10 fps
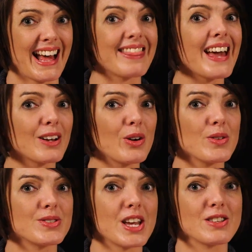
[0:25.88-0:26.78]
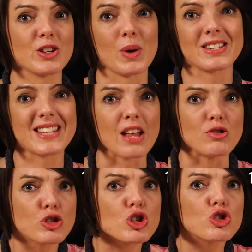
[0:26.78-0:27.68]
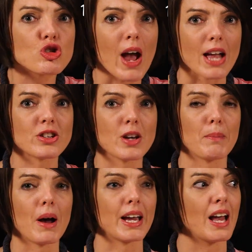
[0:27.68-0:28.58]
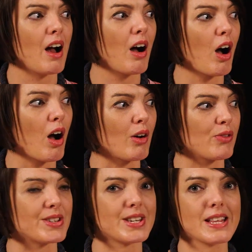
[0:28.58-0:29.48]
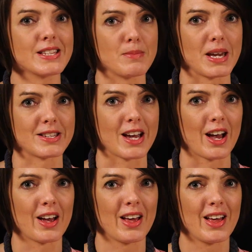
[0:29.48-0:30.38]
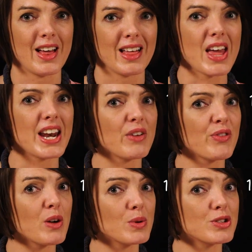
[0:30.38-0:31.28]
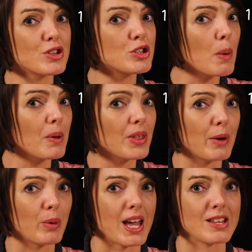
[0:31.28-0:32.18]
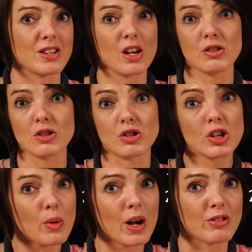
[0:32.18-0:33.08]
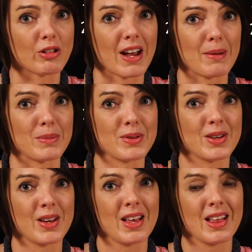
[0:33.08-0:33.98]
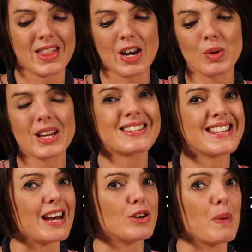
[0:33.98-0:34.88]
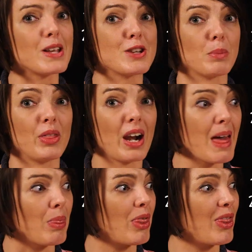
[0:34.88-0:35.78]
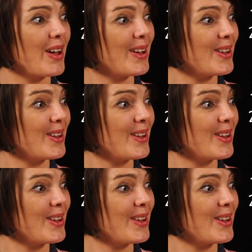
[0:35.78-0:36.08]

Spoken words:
and that caused it to extend, to stretch by half a centimeter, then if I was to double that weight to 200 grams, then it would extend by double the length.